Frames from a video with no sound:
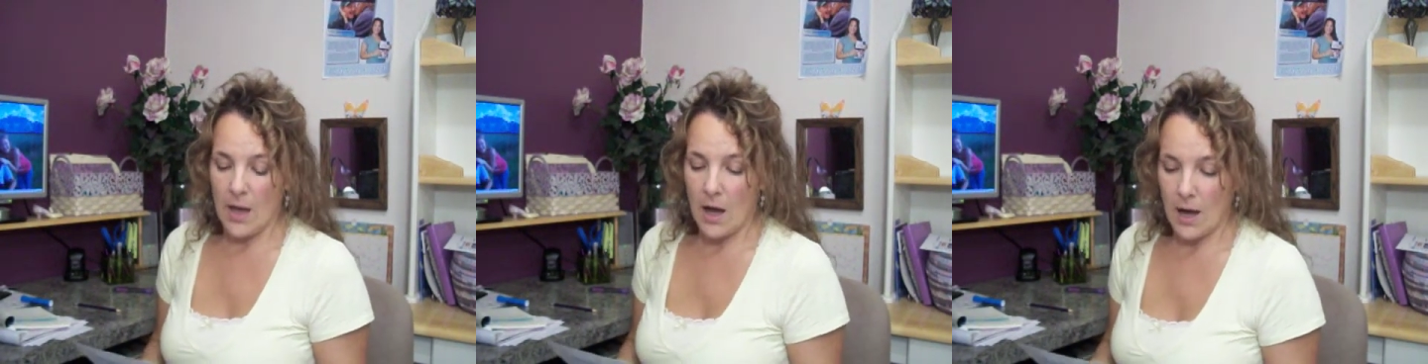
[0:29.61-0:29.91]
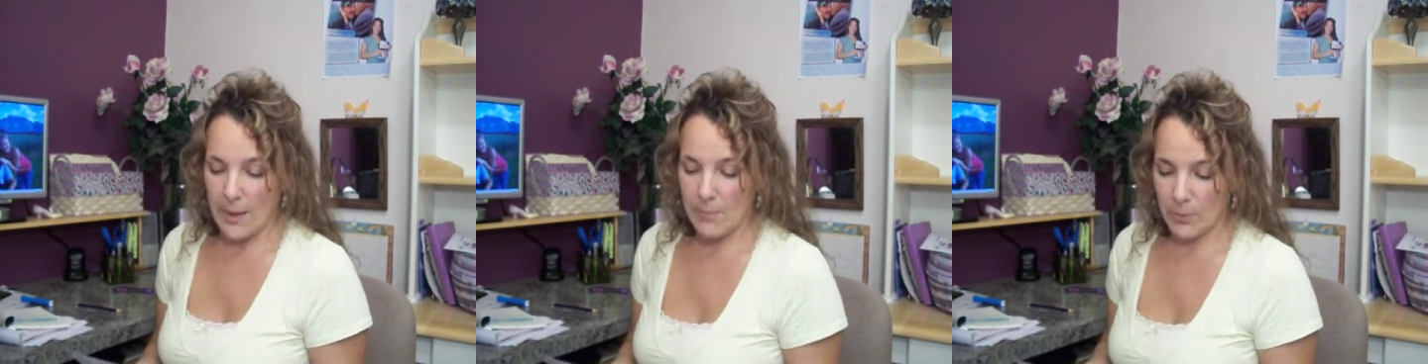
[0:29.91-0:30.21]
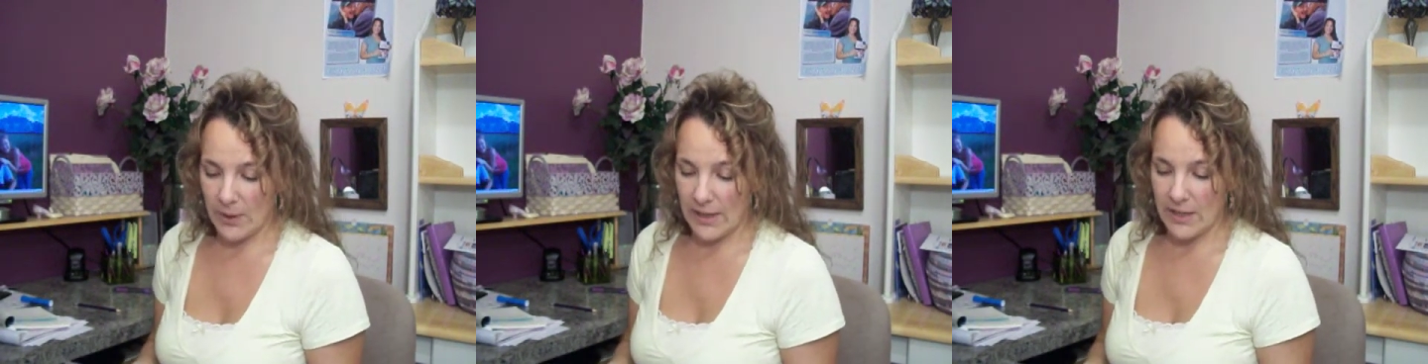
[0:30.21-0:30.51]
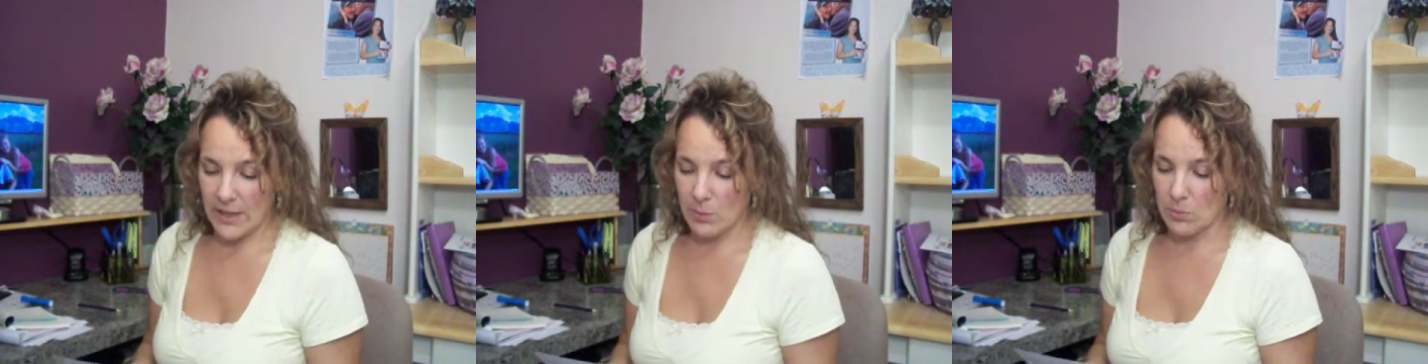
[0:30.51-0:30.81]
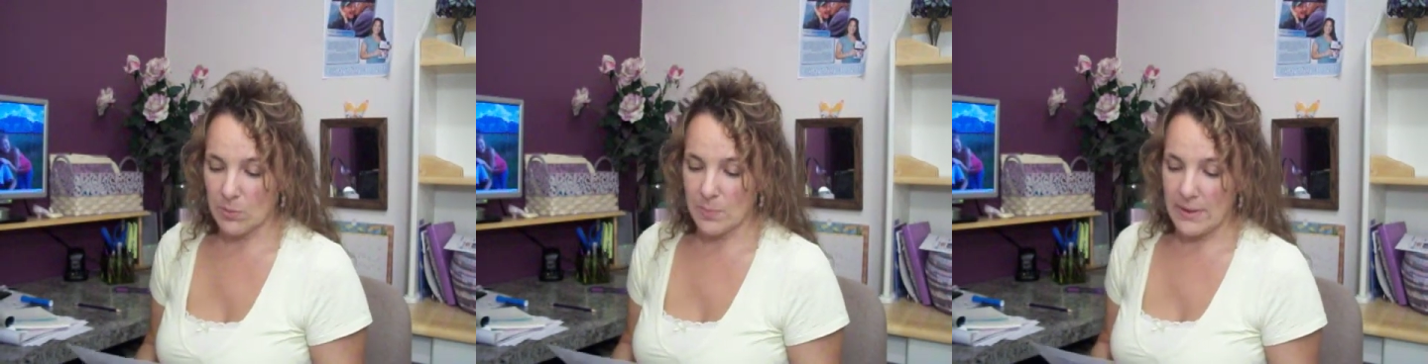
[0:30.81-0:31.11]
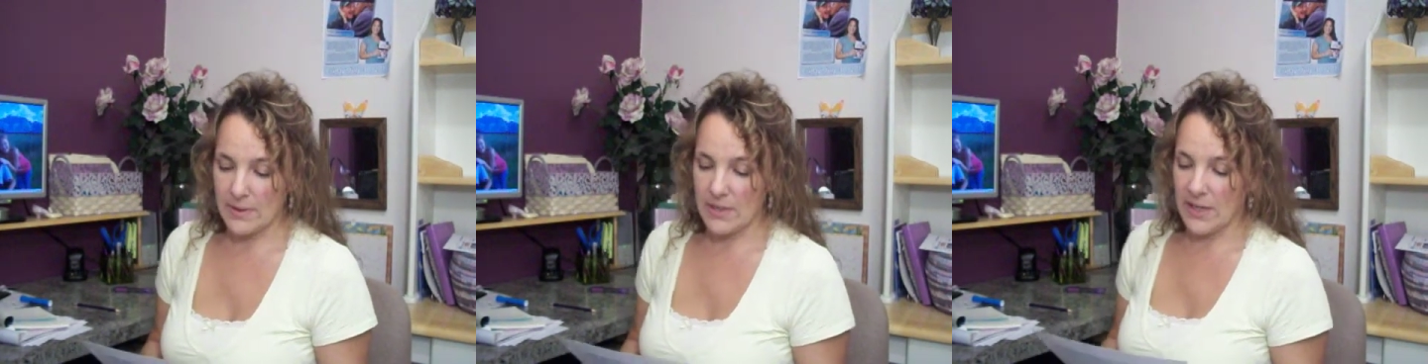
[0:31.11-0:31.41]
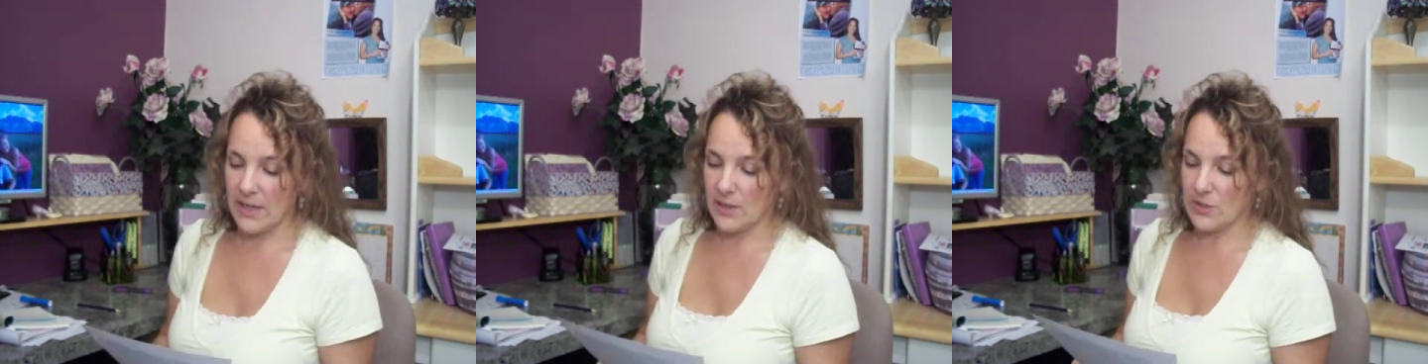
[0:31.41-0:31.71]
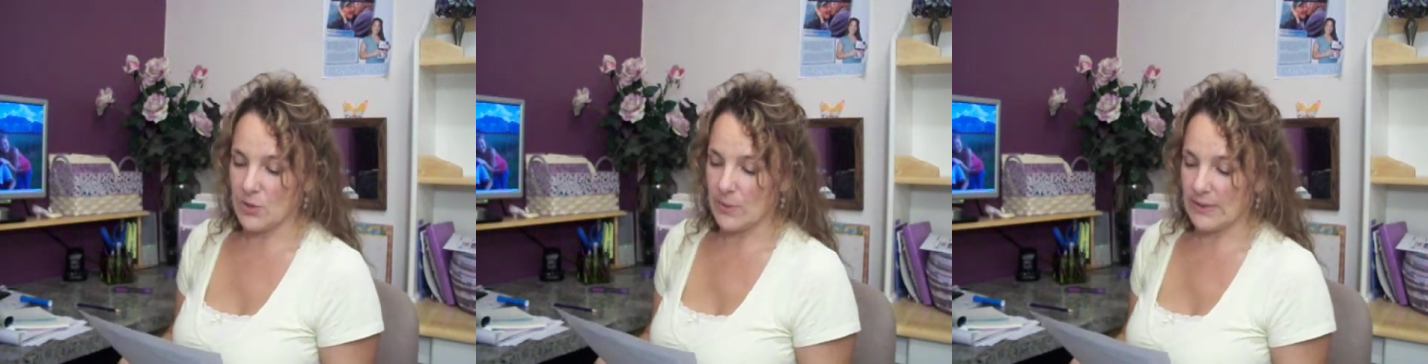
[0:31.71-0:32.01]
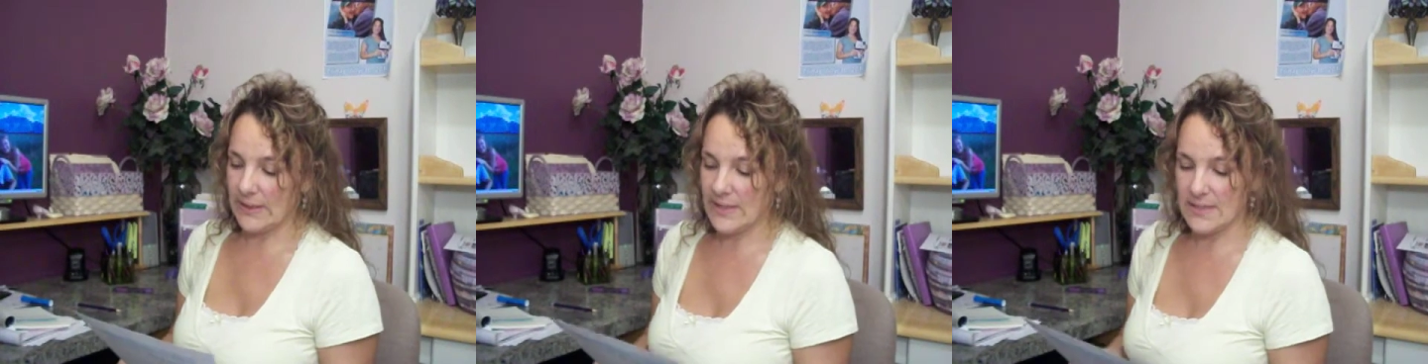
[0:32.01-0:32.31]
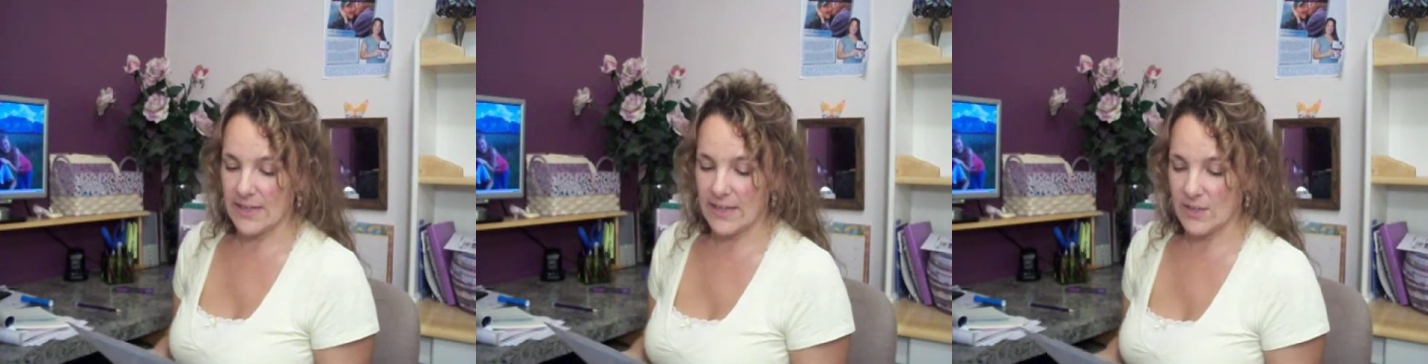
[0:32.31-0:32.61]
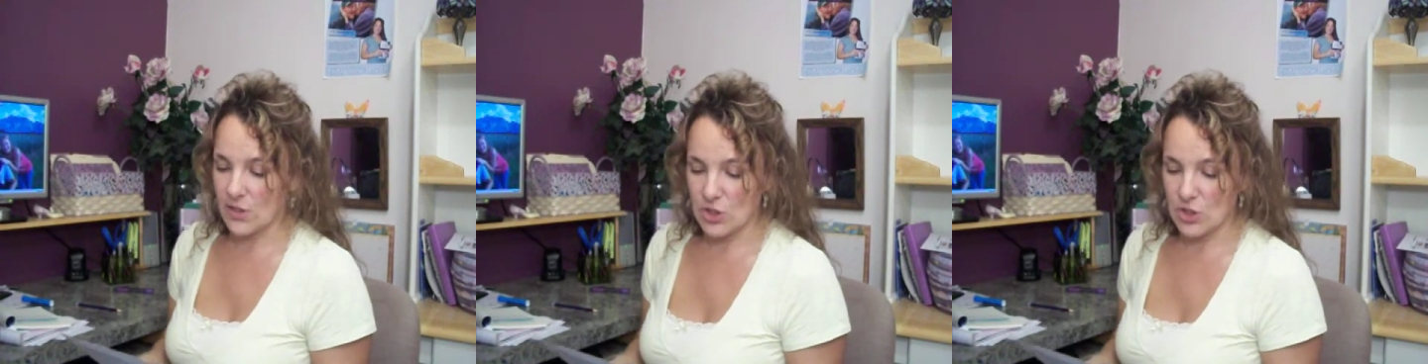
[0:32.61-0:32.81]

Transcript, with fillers: I'm praying he will be the key to at least get